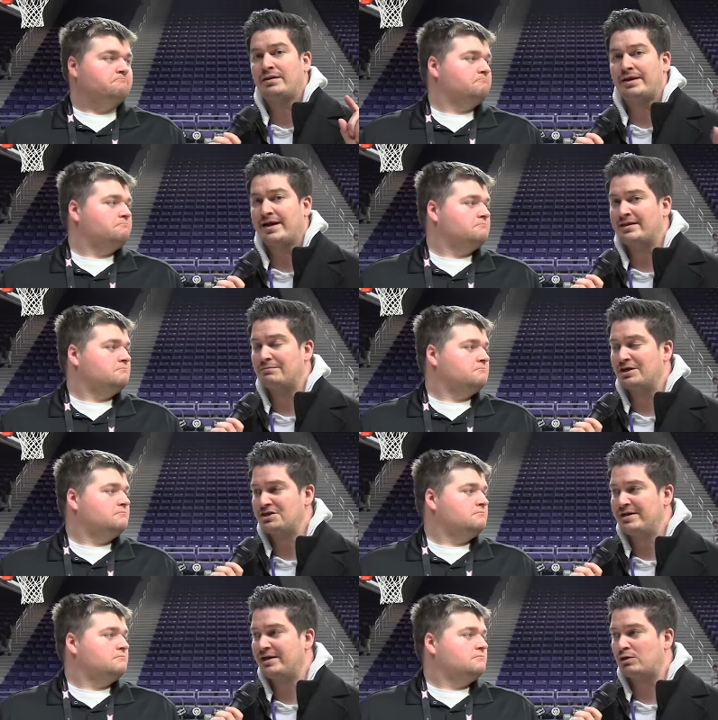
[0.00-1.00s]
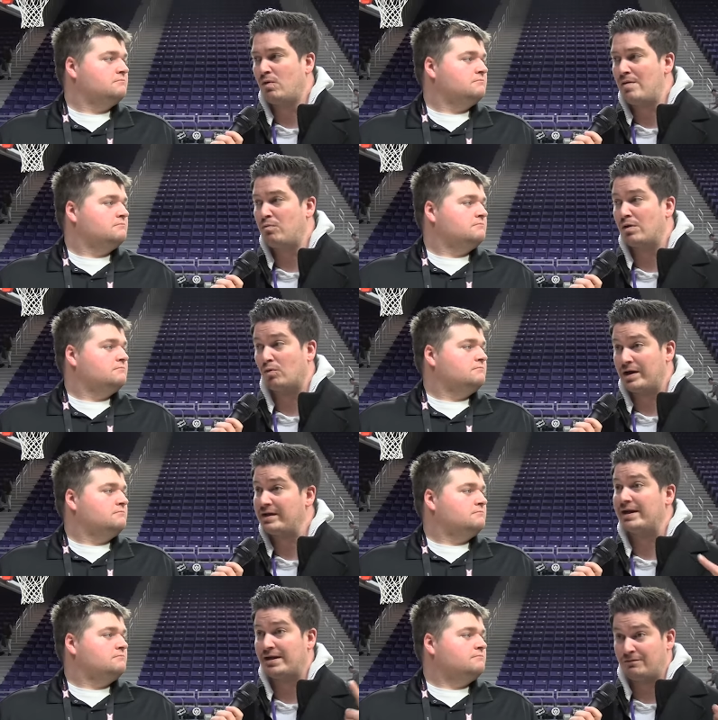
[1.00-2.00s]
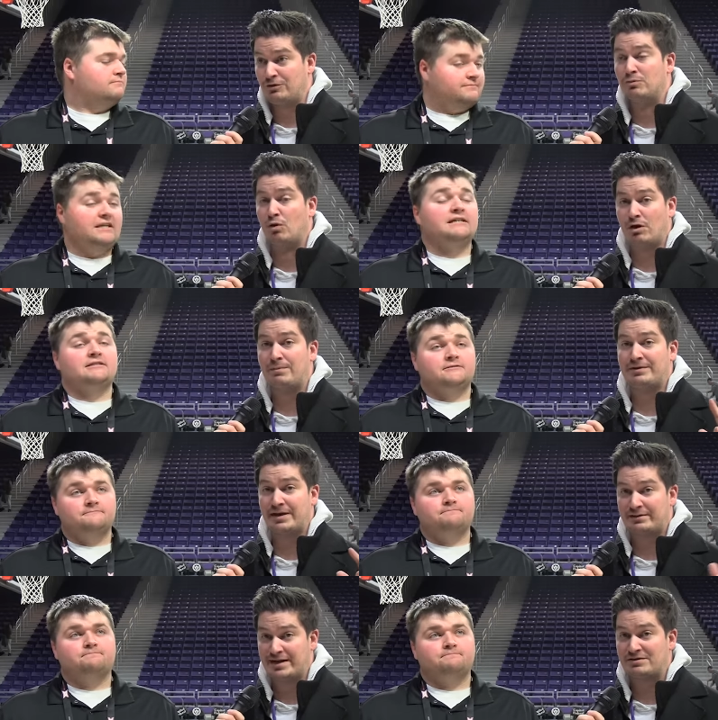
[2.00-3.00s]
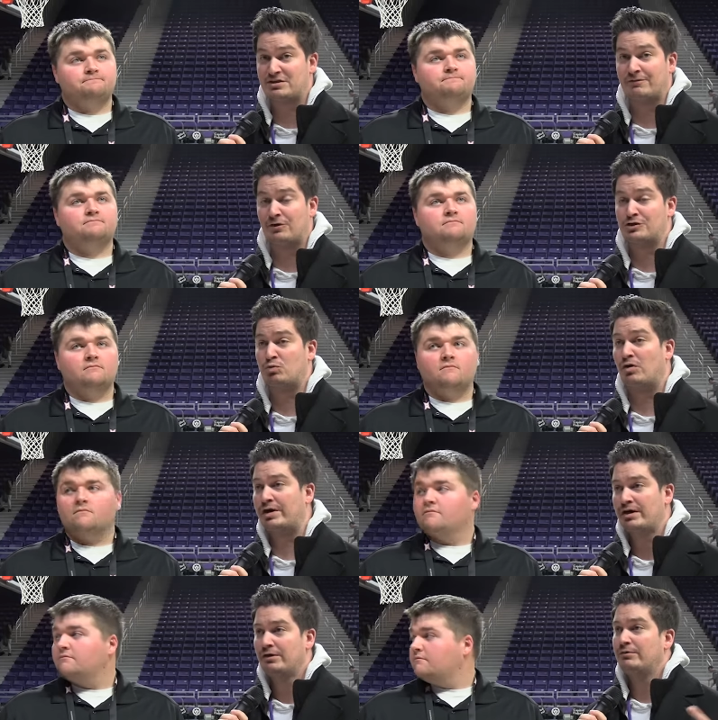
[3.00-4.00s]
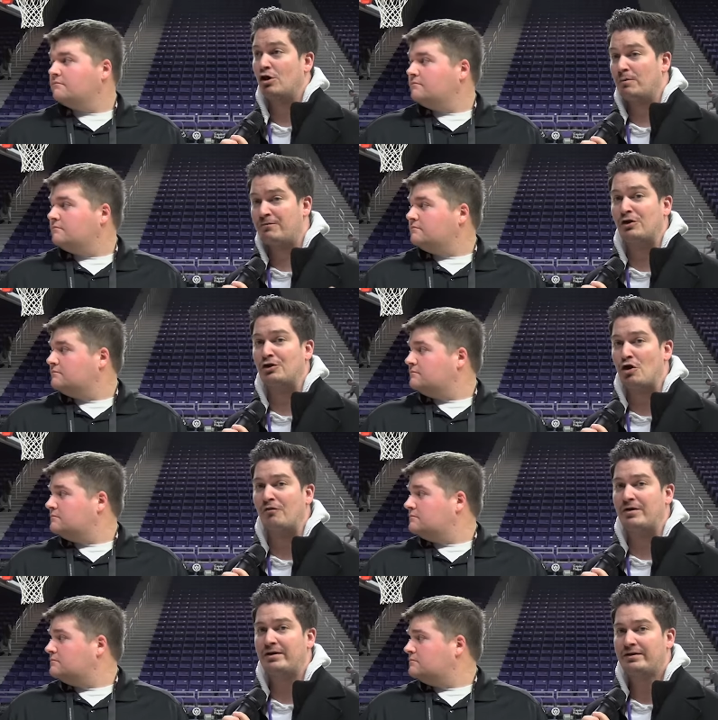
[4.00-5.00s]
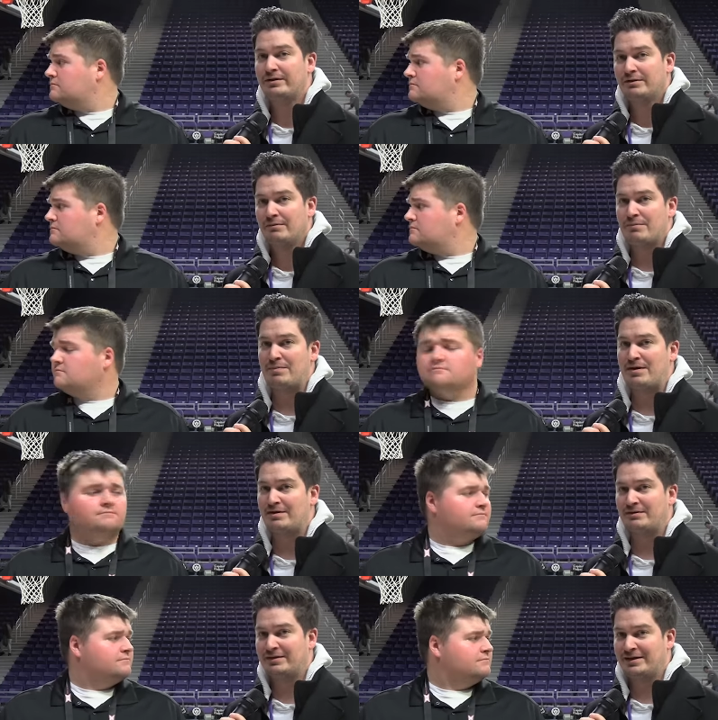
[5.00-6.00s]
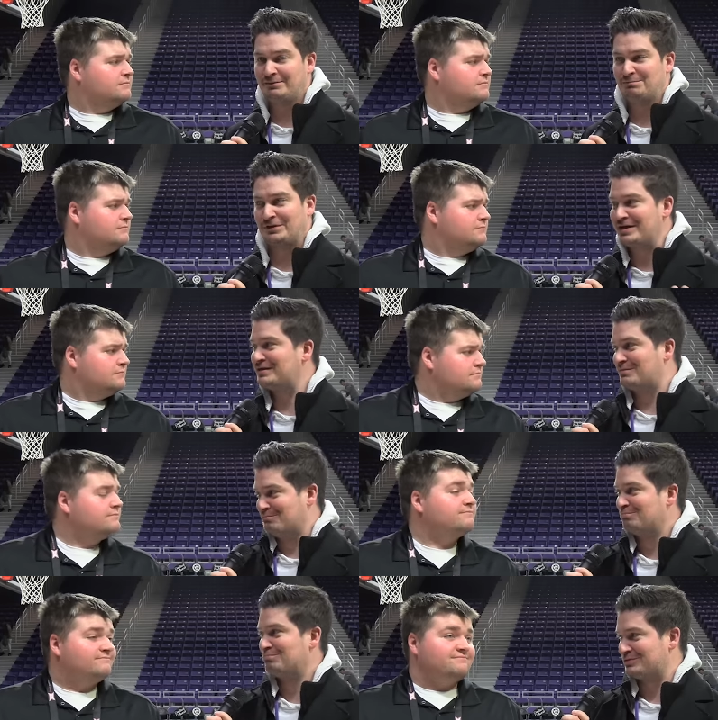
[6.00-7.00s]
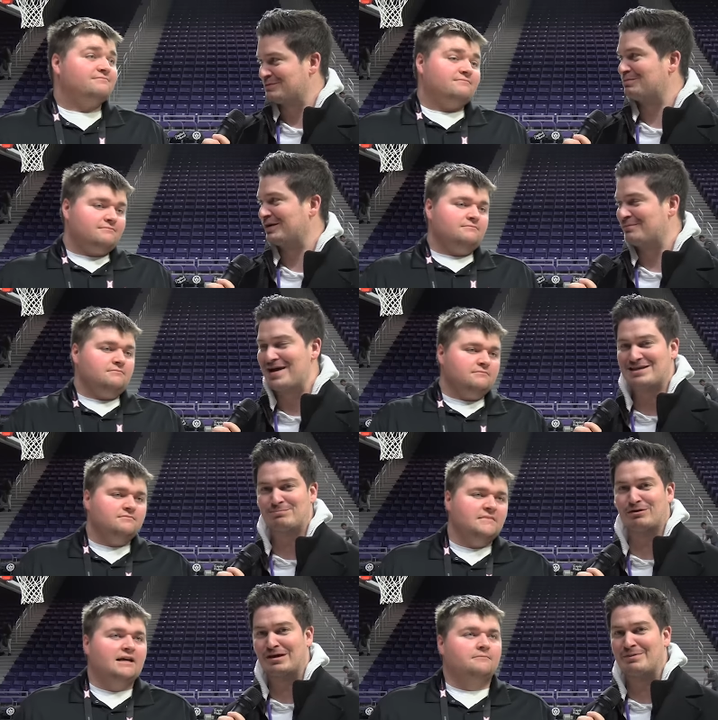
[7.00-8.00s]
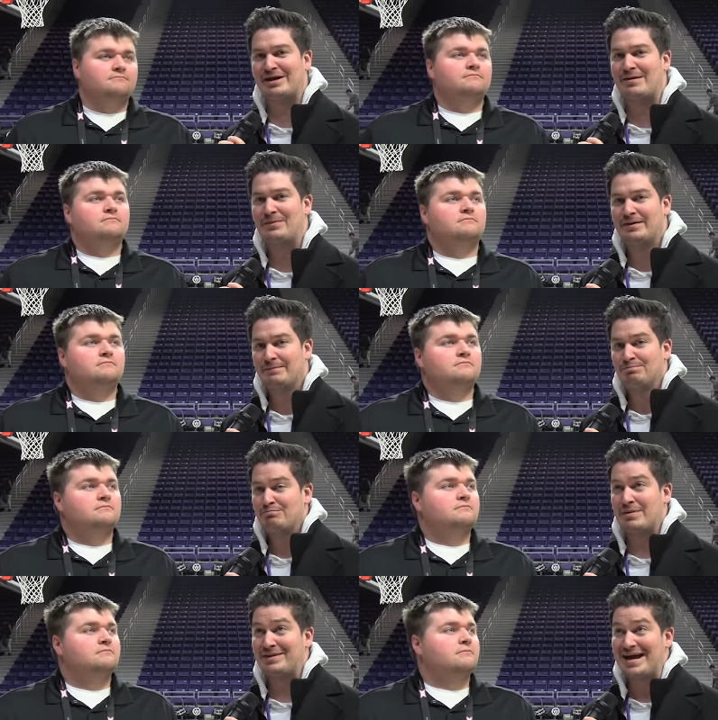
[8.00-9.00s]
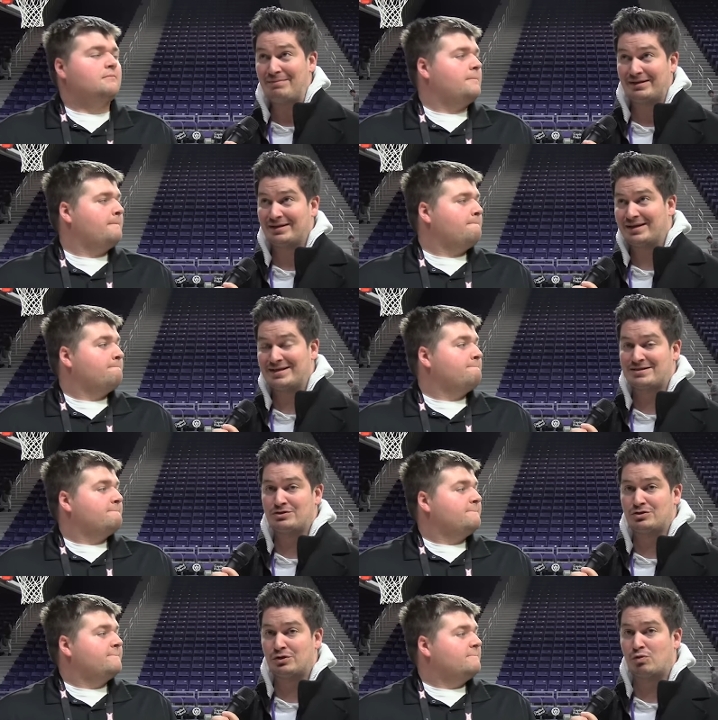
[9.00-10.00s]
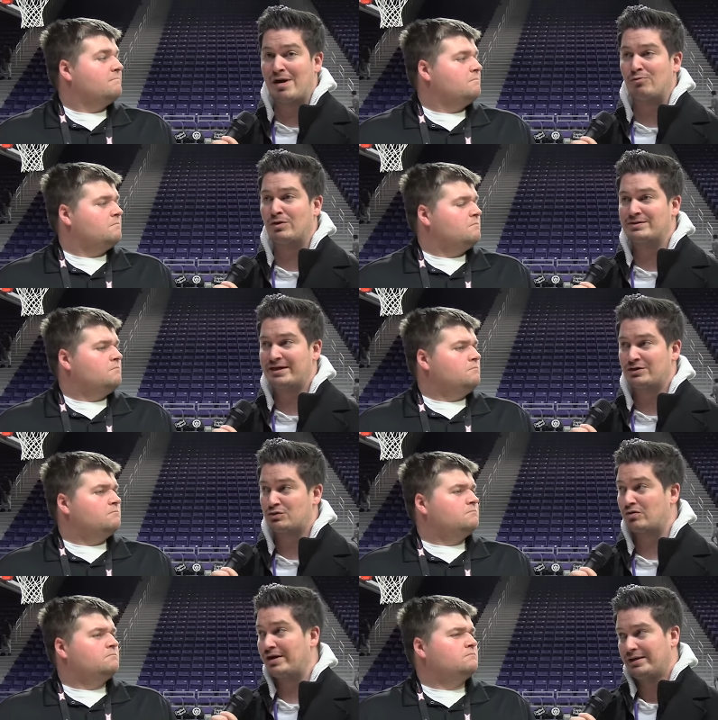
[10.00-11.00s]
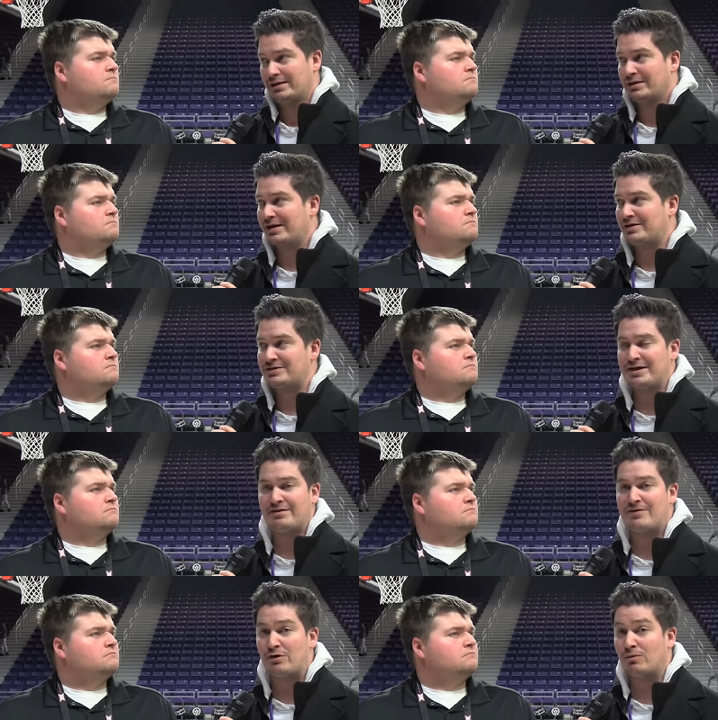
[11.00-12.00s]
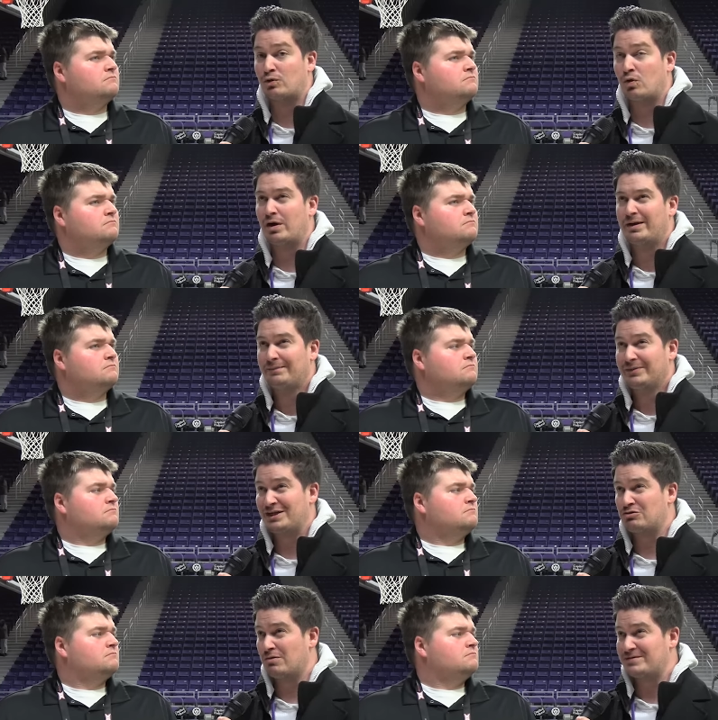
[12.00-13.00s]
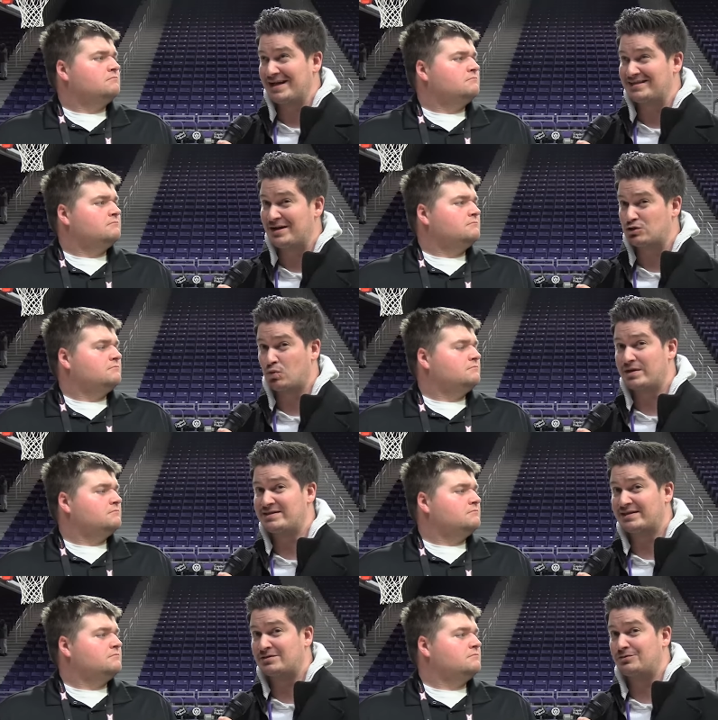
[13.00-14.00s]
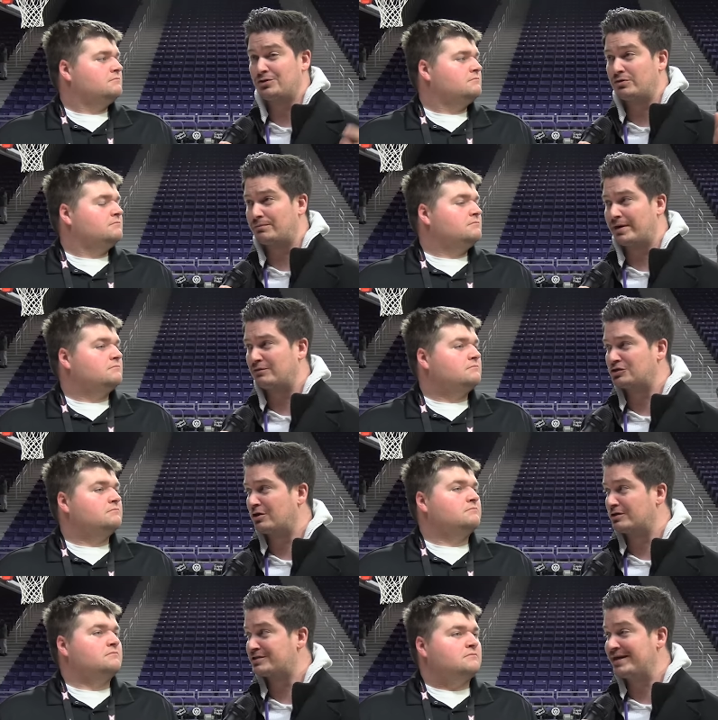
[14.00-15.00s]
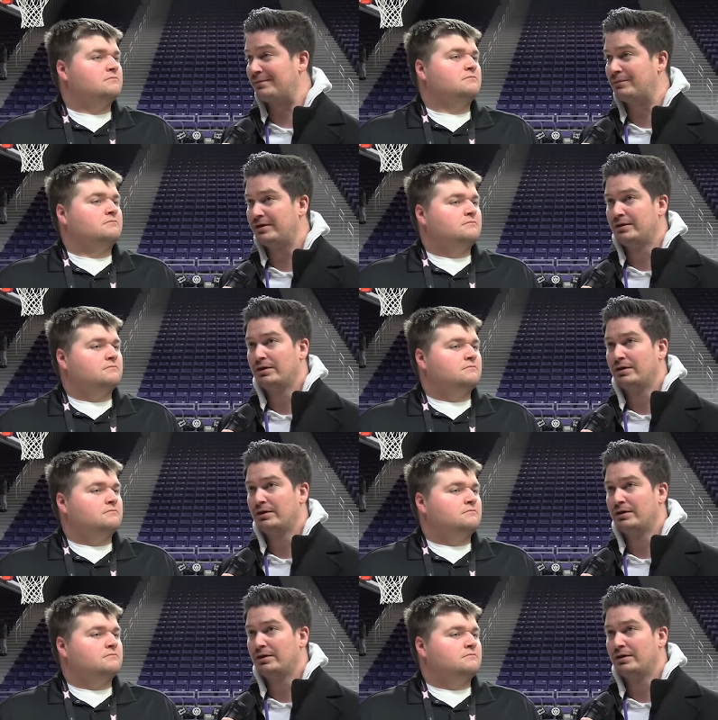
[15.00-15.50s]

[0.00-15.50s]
Speaker 1: They got the much needed quad one win. They need a few more, but they, that's their first one hope Villanova maybe get, plays some pretty good basketball coming up. Maybe that gets into the quad one territory. Like you said, defend home court. I think Jerome Tang's now 26 and 2 in Bramlage Coliseum.